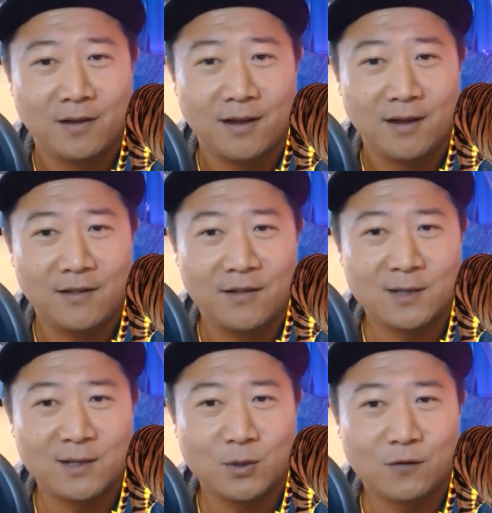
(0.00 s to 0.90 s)
And
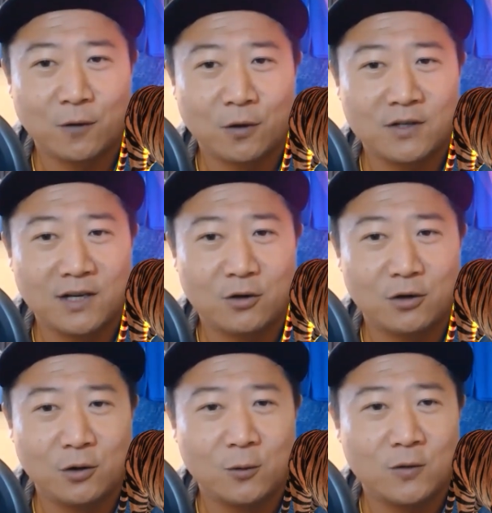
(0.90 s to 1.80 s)
this was first
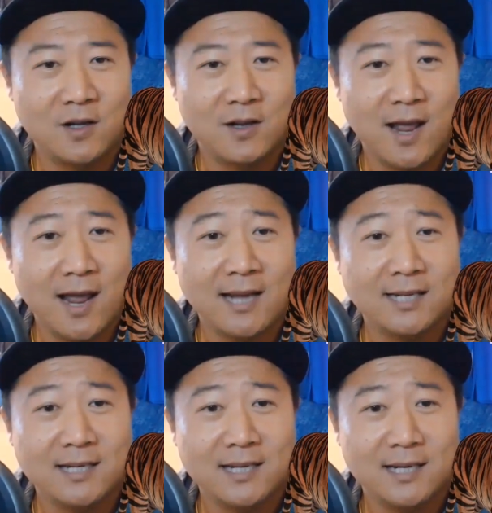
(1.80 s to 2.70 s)
introduced in
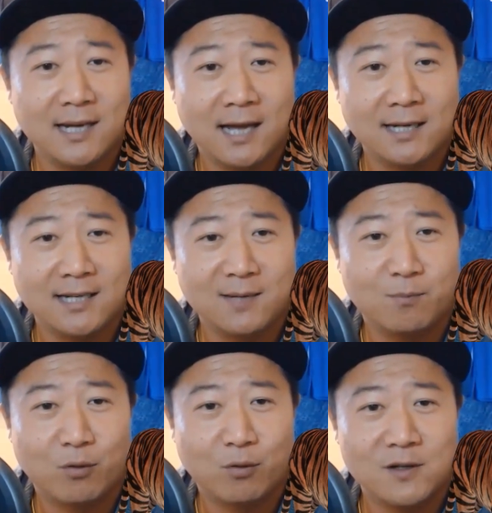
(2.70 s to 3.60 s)

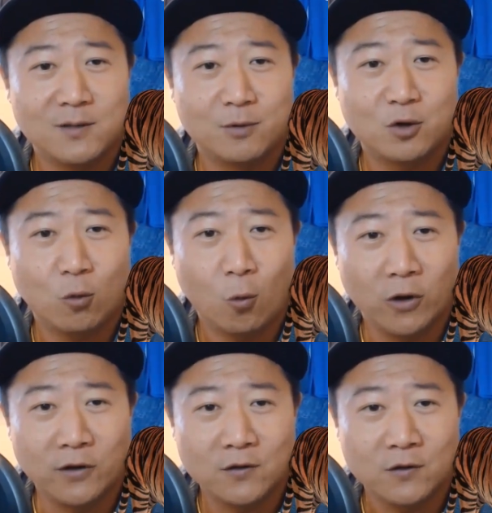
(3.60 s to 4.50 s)
1819 Prism
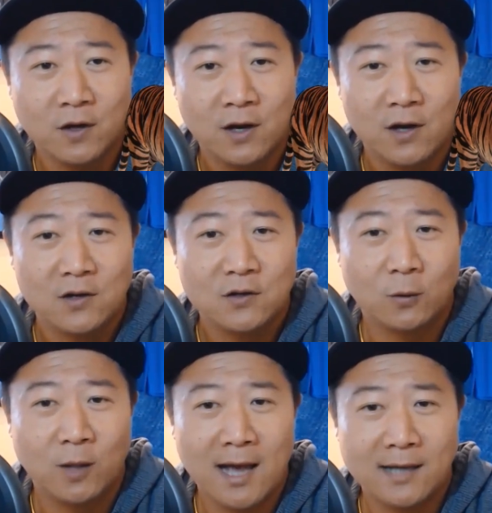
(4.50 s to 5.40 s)
Choice. So
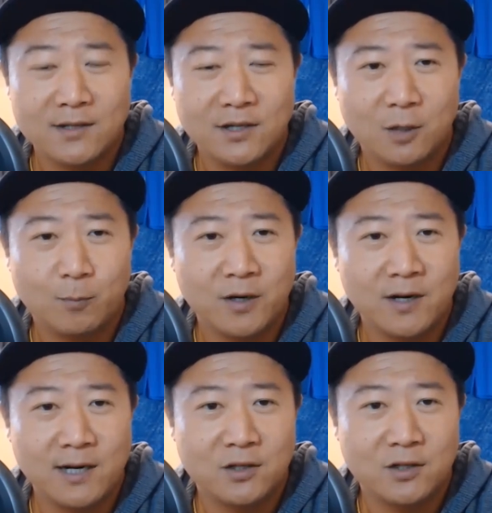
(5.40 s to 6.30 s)
last year,
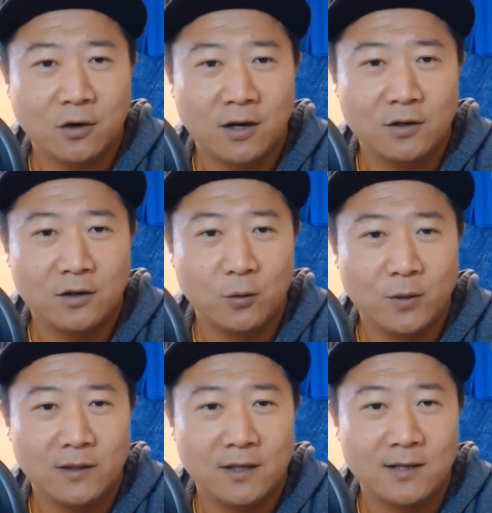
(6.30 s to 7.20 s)
Panini started
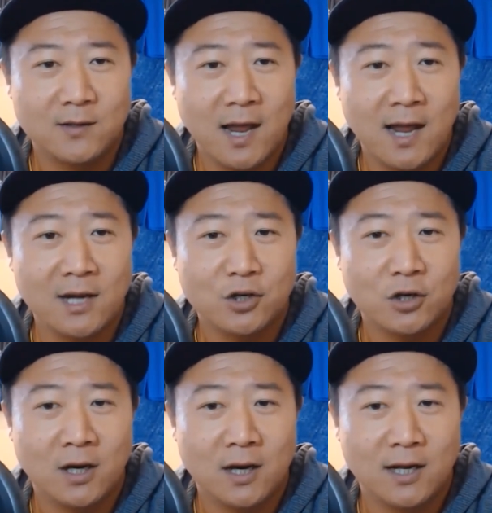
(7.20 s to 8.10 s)
doing these
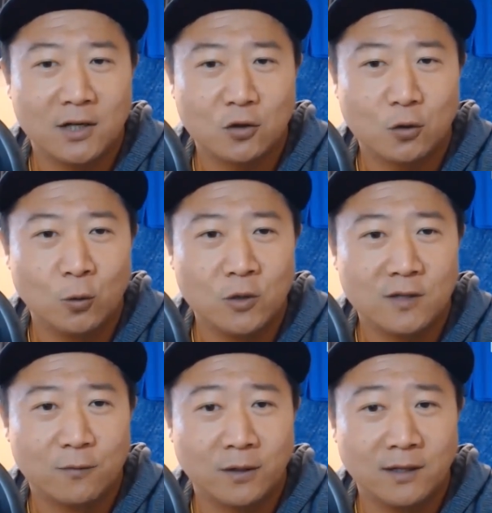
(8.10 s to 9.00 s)
Asia
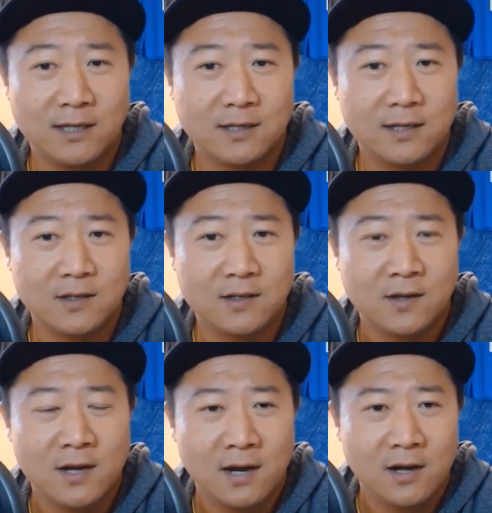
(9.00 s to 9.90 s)
exclusive releases.
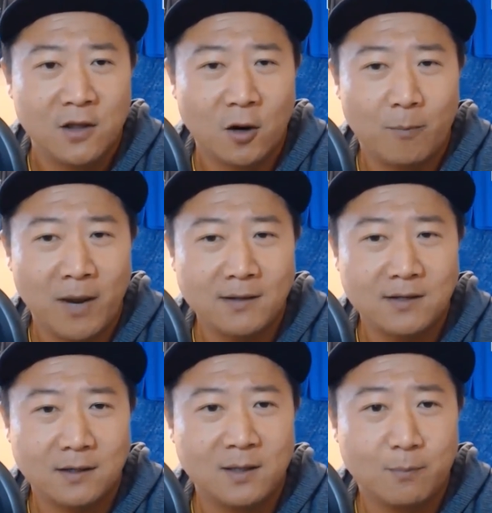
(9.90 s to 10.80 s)
They're
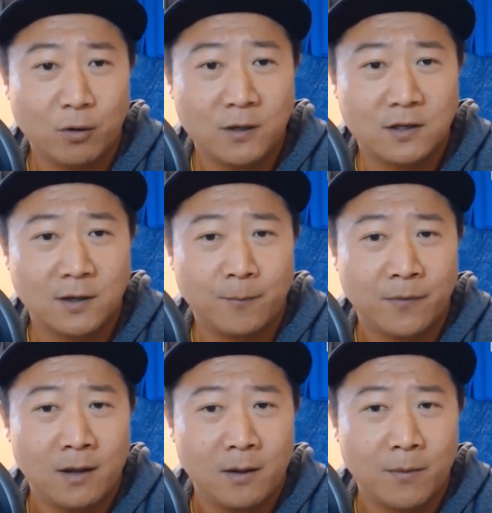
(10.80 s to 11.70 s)
basically Prism,
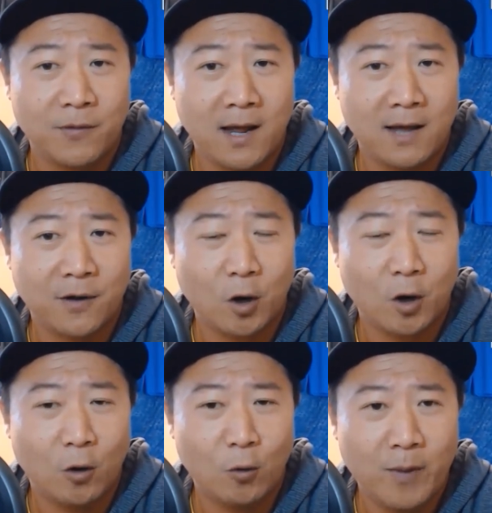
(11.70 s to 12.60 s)
but they had their
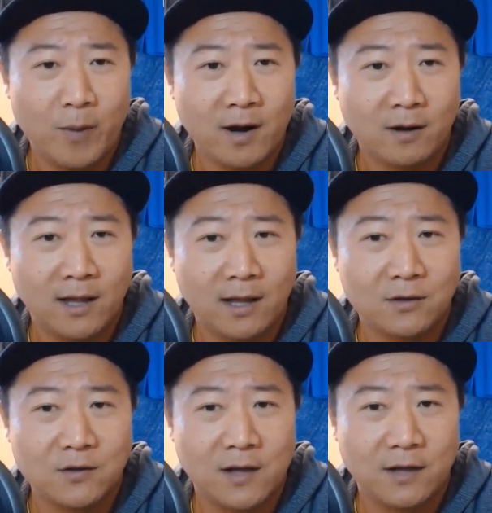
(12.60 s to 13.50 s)
own
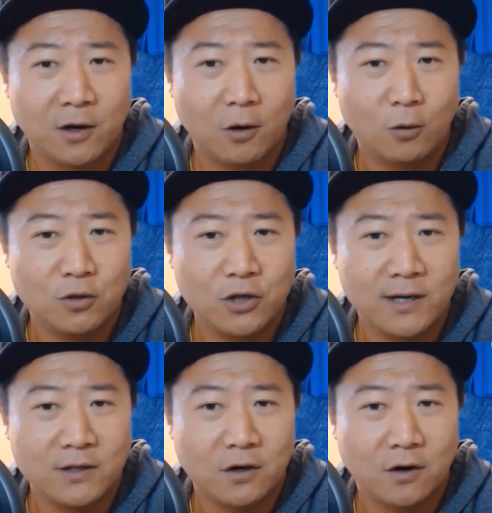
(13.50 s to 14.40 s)
parallels and they had their own
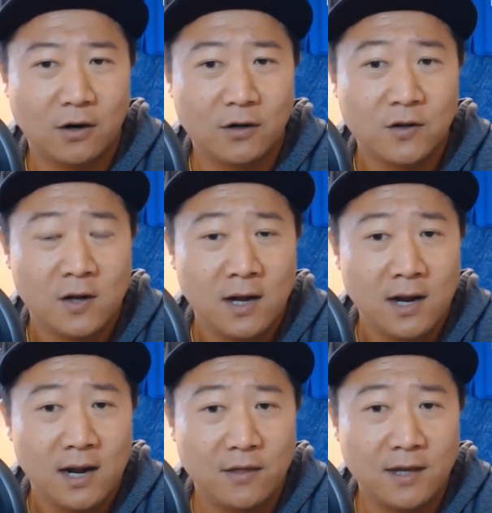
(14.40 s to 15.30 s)
chase cards.
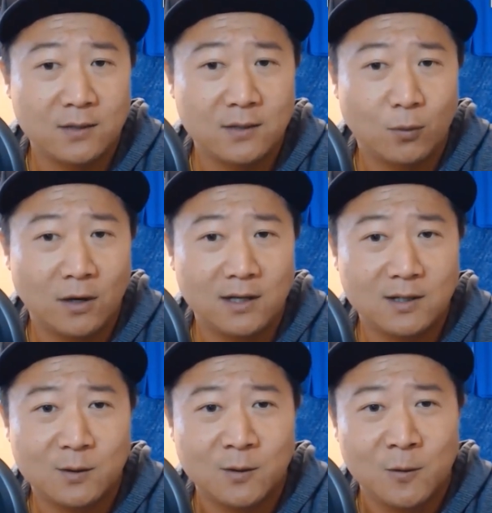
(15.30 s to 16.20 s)
And this
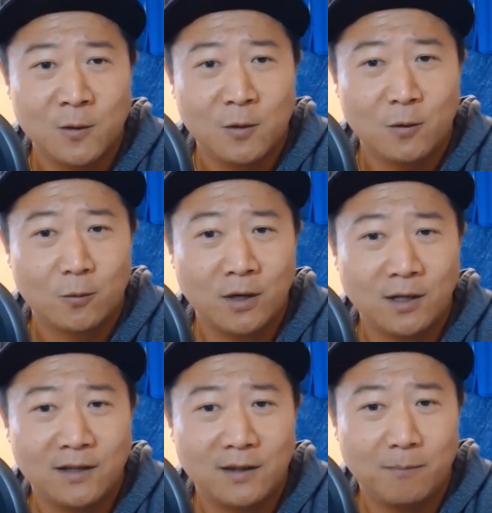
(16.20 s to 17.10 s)
was
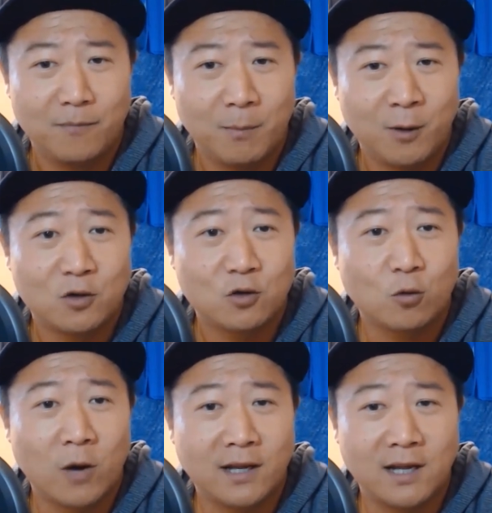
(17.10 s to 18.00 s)
really the most
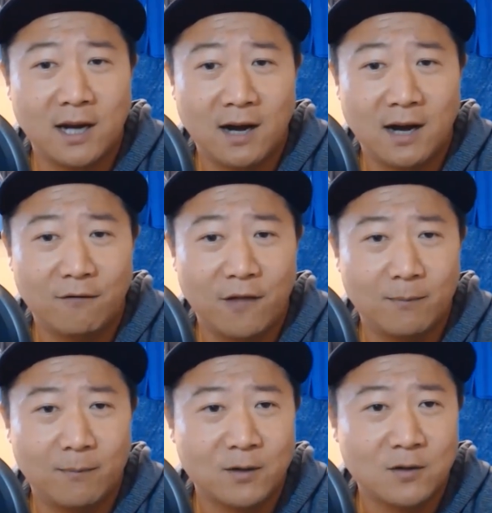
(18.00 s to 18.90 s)
striking of
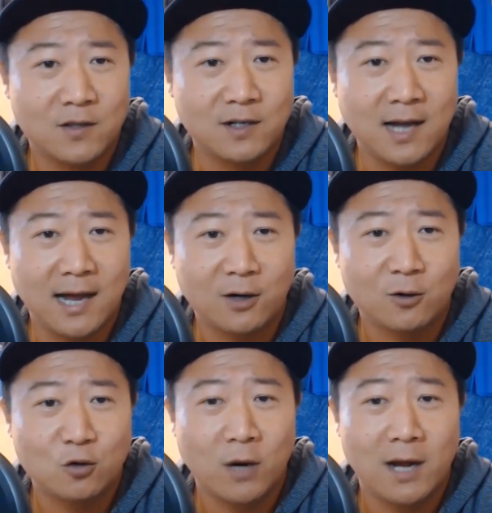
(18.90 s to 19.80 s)
them. This is the Tiger
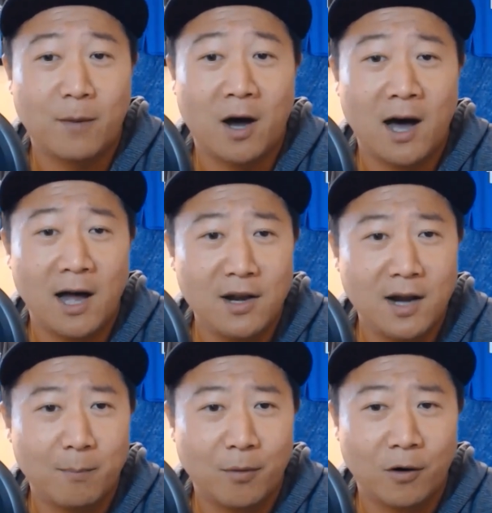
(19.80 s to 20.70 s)
Stripe
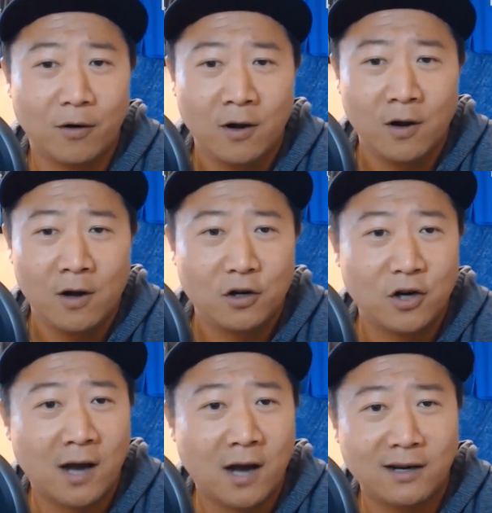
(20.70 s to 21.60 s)
unnumbered.
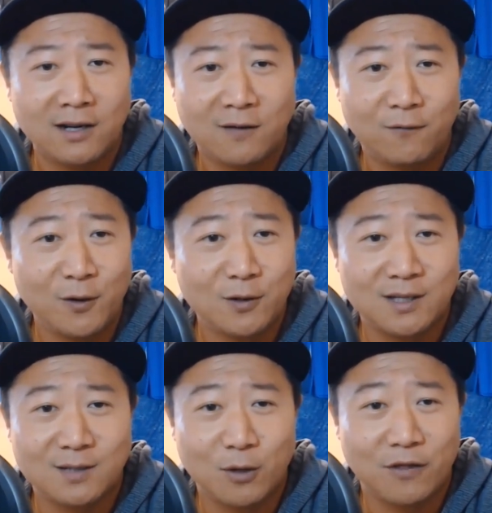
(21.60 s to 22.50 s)
You're not going to confuse
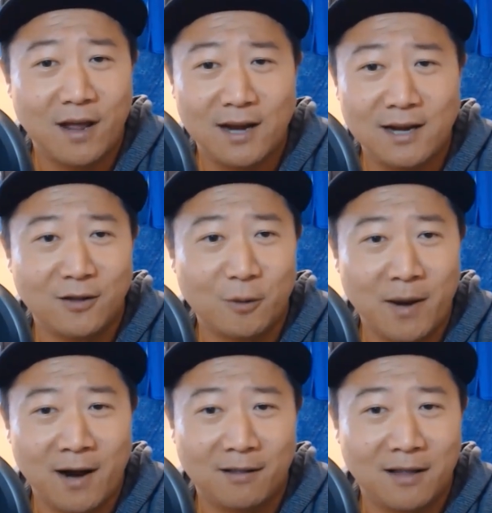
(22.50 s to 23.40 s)
this with any other
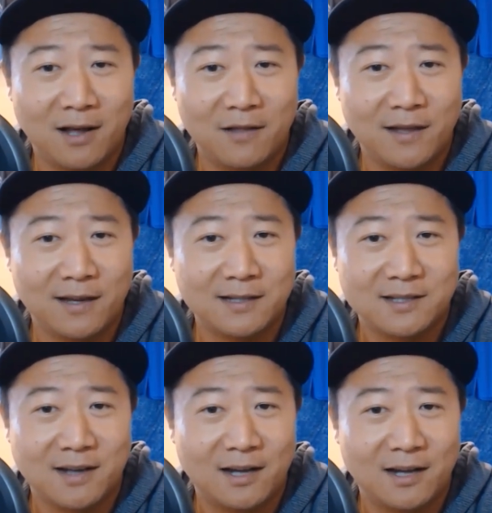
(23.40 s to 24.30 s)
parallel. I think
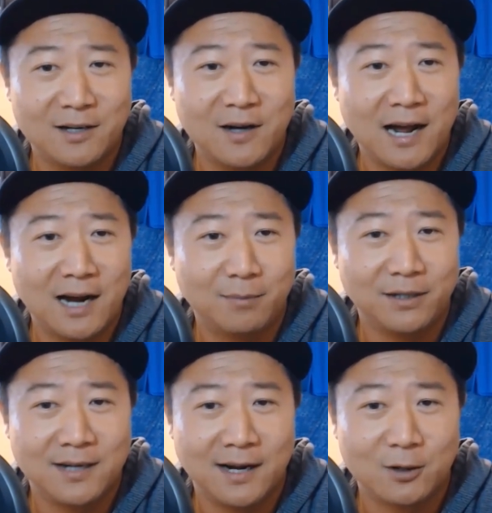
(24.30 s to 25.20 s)
it's
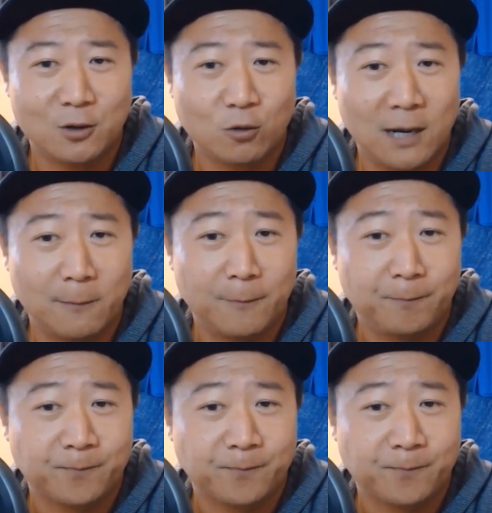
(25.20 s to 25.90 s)
undeniably Tiger Stripe.